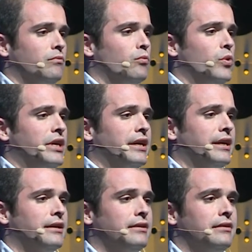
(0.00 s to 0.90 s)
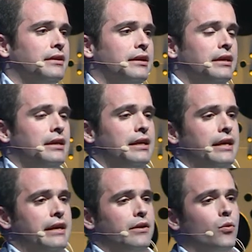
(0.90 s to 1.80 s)
we can
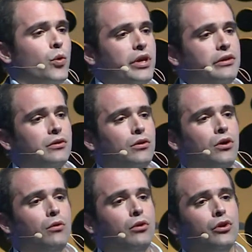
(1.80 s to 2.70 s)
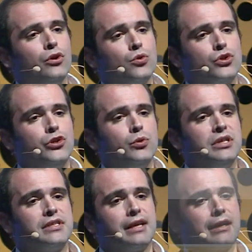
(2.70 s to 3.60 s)
uh, quit all those units that